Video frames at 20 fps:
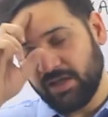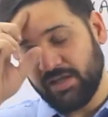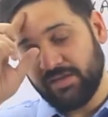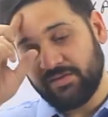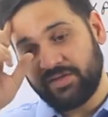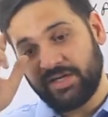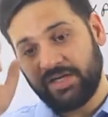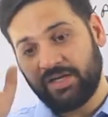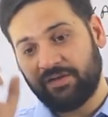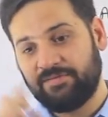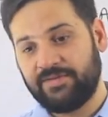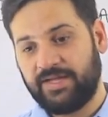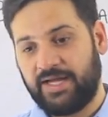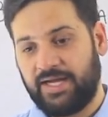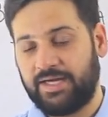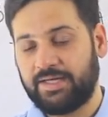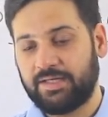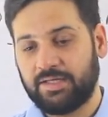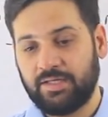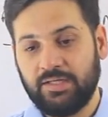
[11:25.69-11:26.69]
Instead of
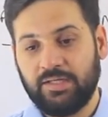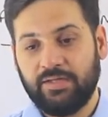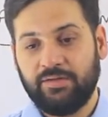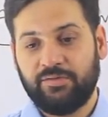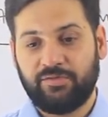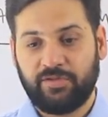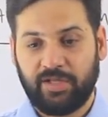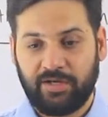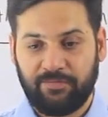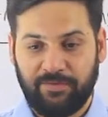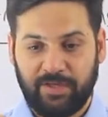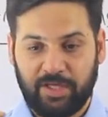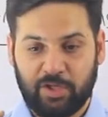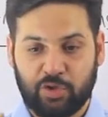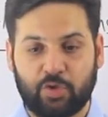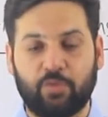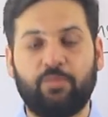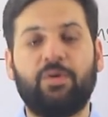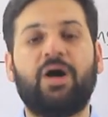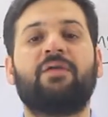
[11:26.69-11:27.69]
that,
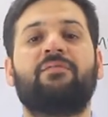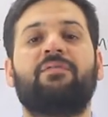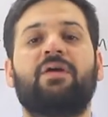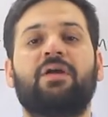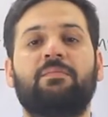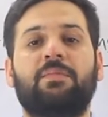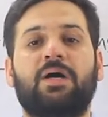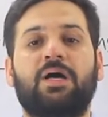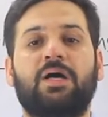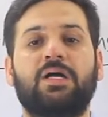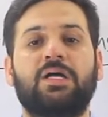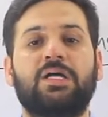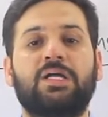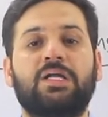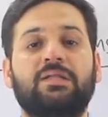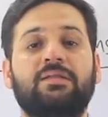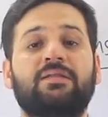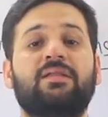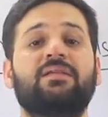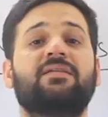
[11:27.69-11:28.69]
Sarvesh Kumar Verma.
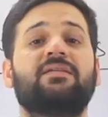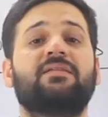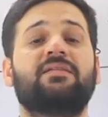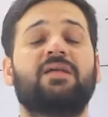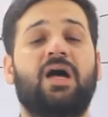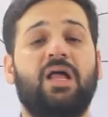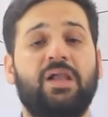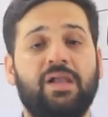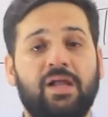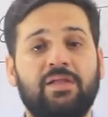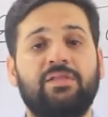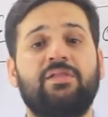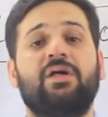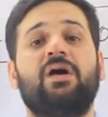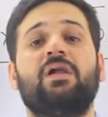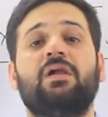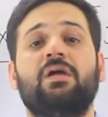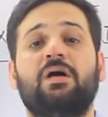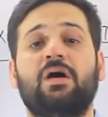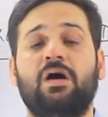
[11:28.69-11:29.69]
This is
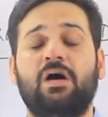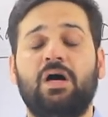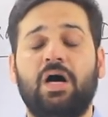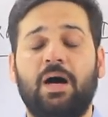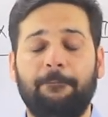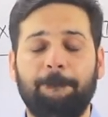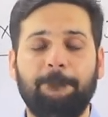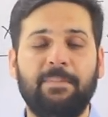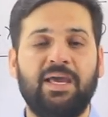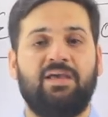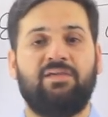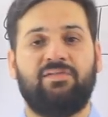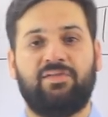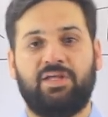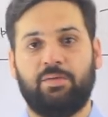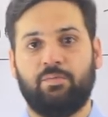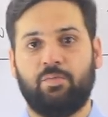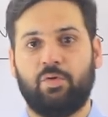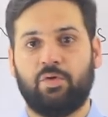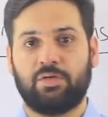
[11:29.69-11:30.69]
another
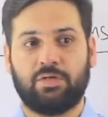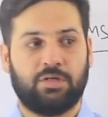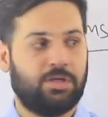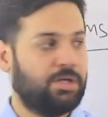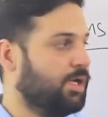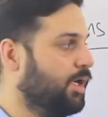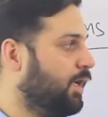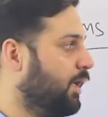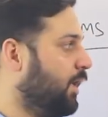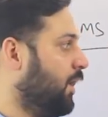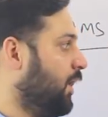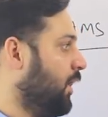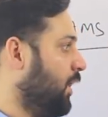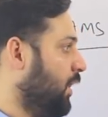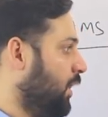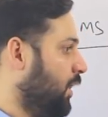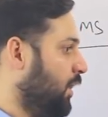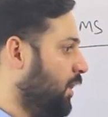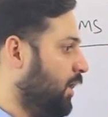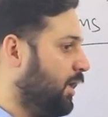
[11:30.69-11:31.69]
amazing book.
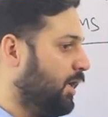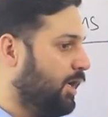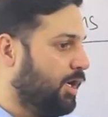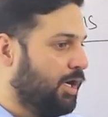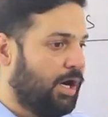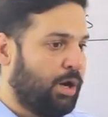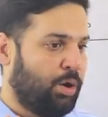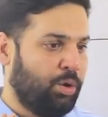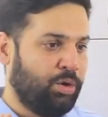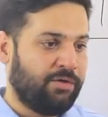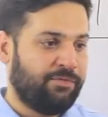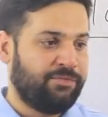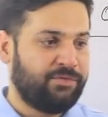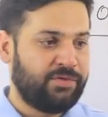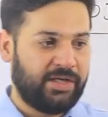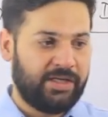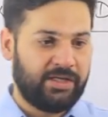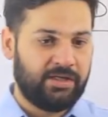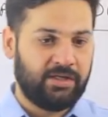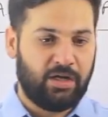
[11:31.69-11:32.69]
Out
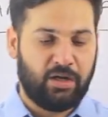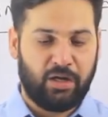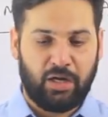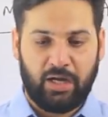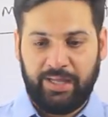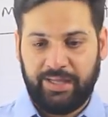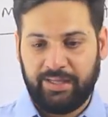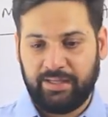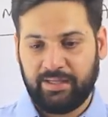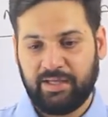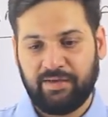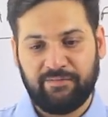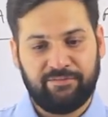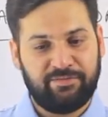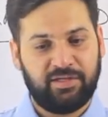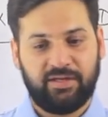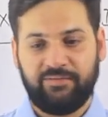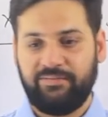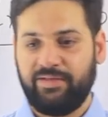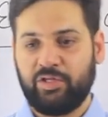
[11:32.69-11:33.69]
of 10, I give
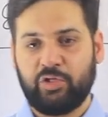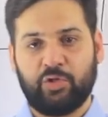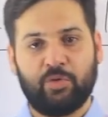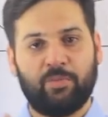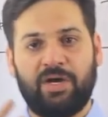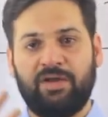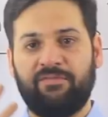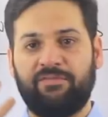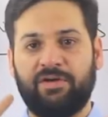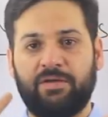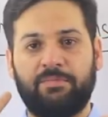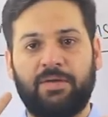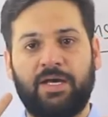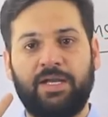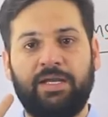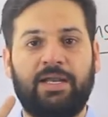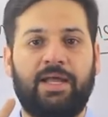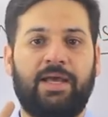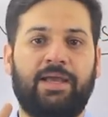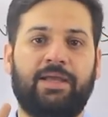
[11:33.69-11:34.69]
Sarvesh Kumar
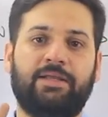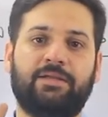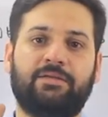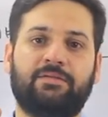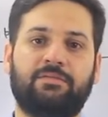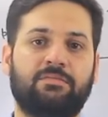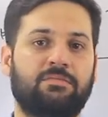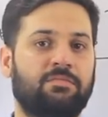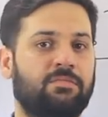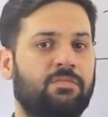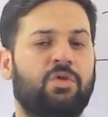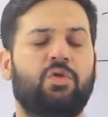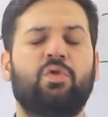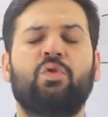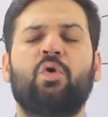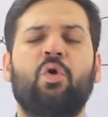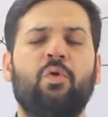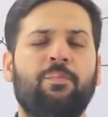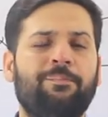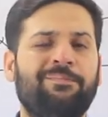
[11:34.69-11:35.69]
Verma 9.
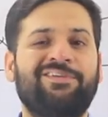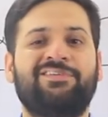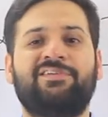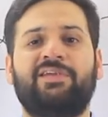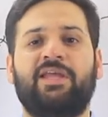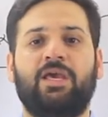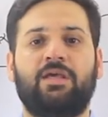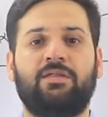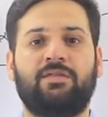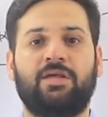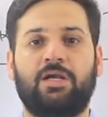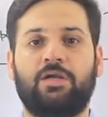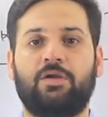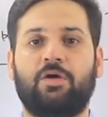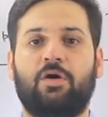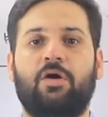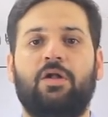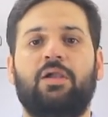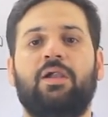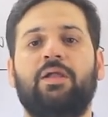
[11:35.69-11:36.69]
No mistakes at
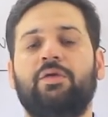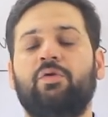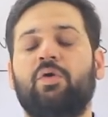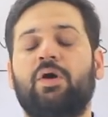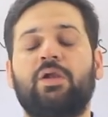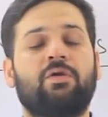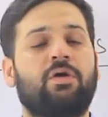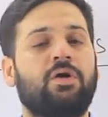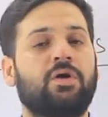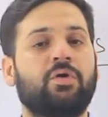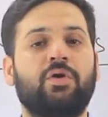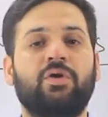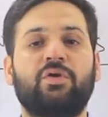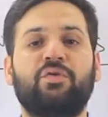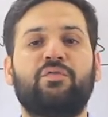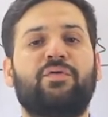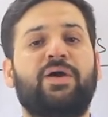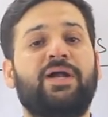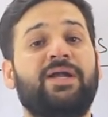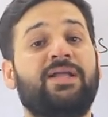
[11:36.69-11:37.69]
all. You are not going
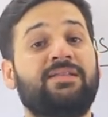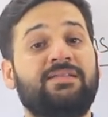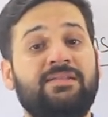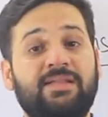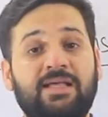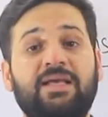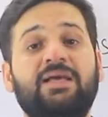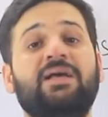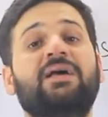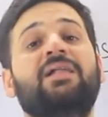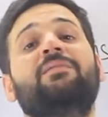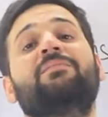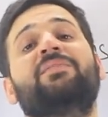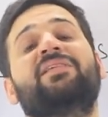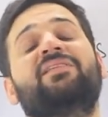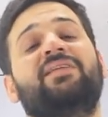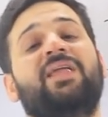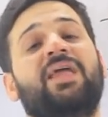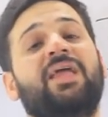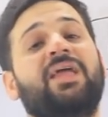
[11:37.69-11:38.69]
to find a single
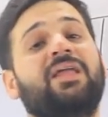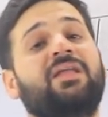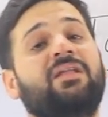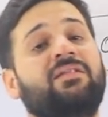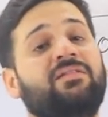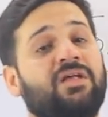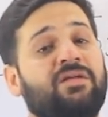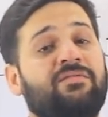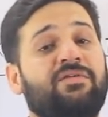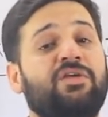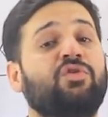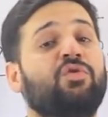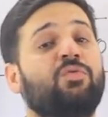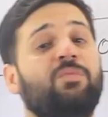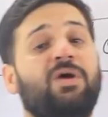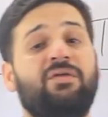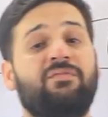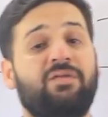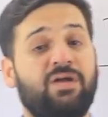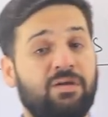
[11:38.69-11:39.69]
mistake in Sarvesh
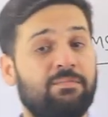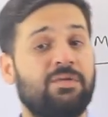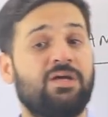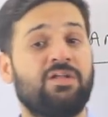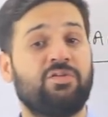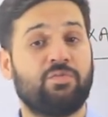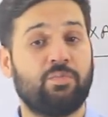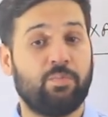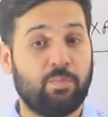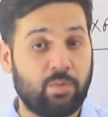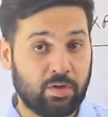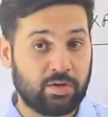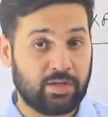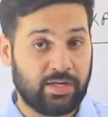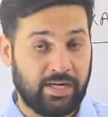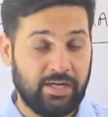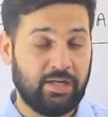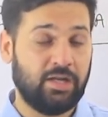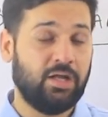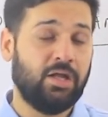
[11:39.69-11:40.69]
Kumar Verma's book,
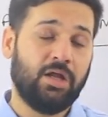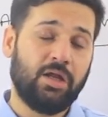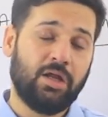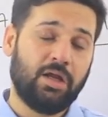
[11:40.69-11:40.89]
right?